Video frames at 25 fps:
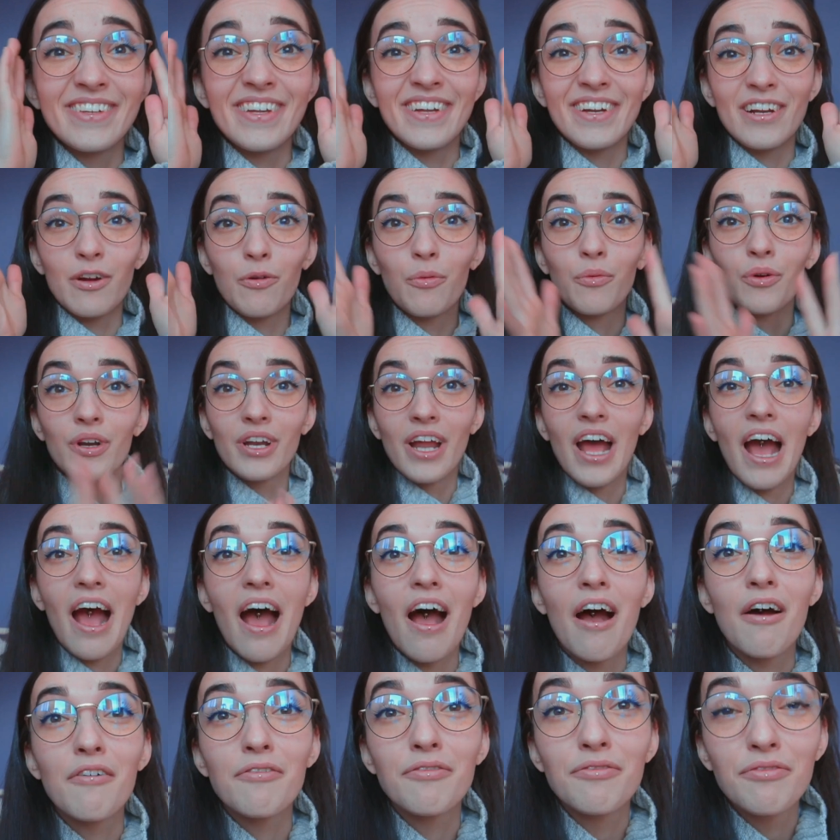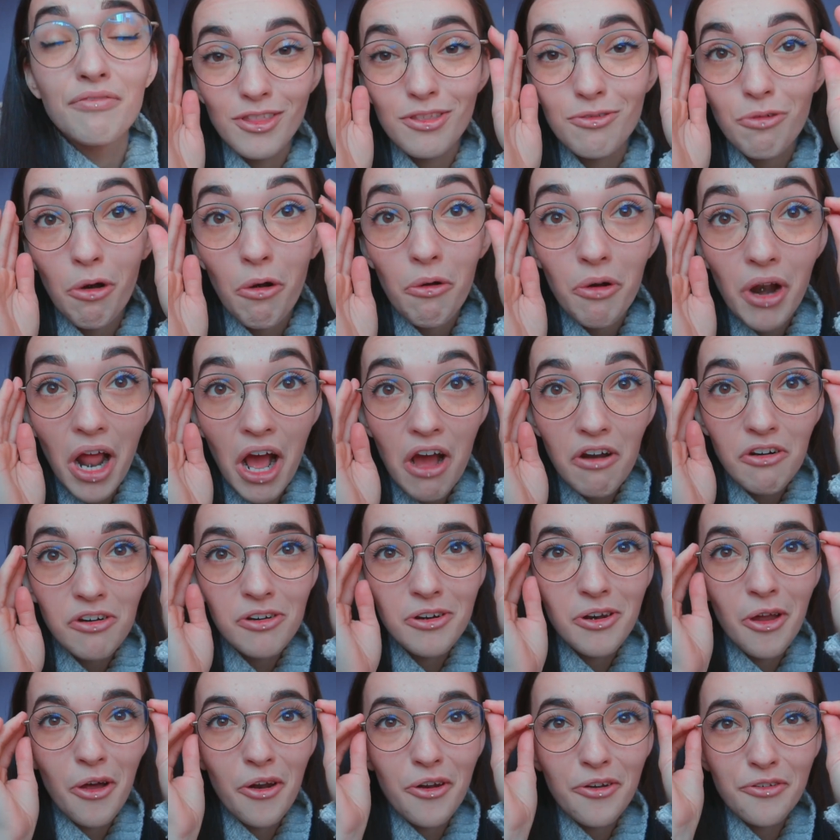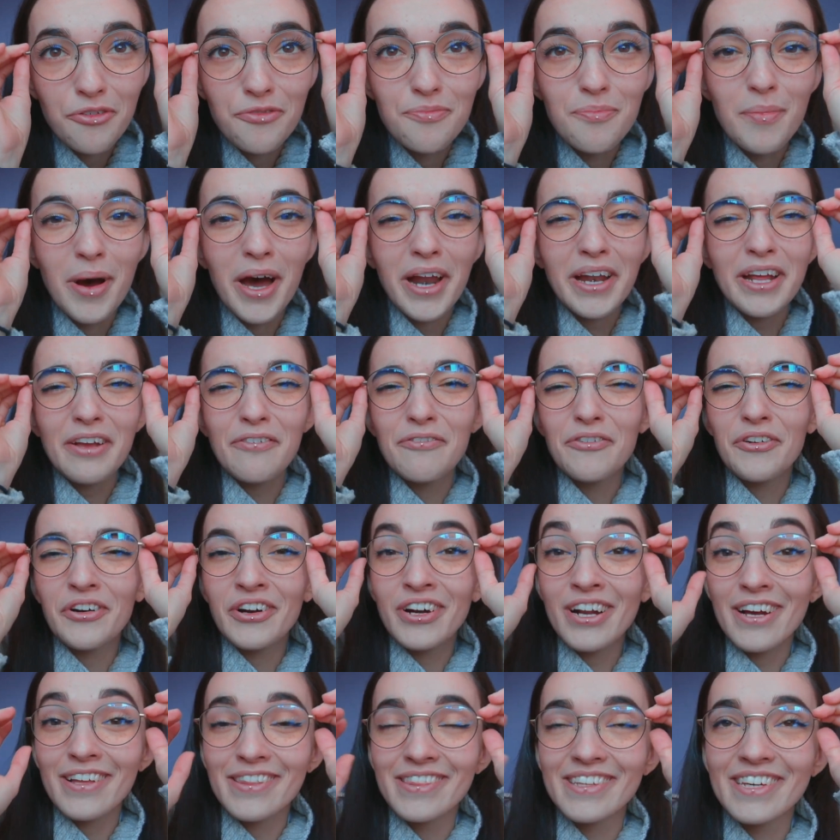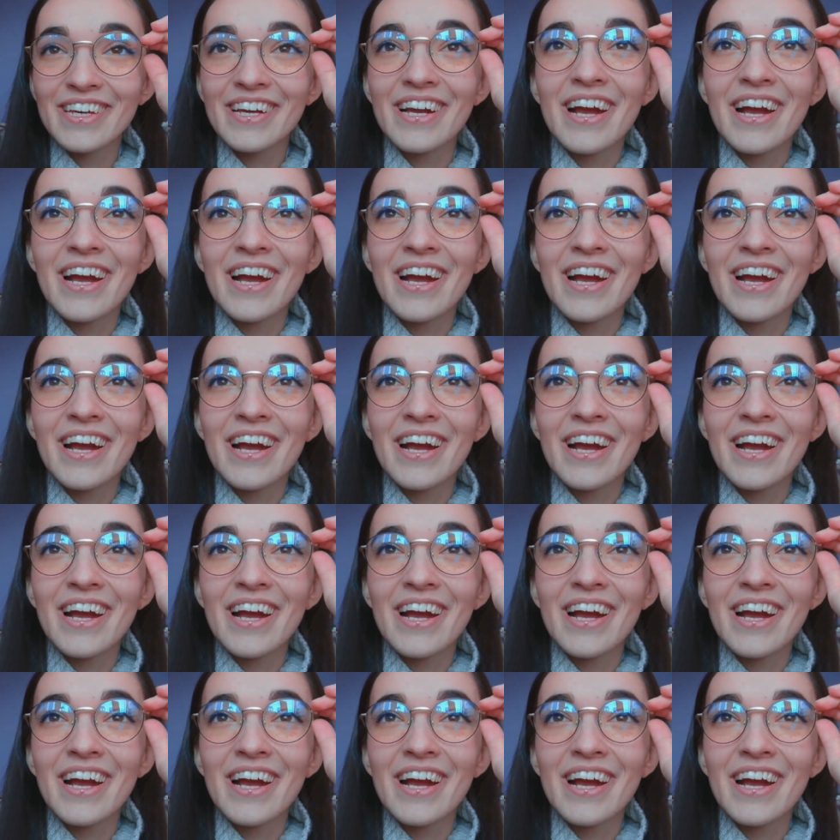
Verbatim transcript: then I would have thrown a lot of money for nothing.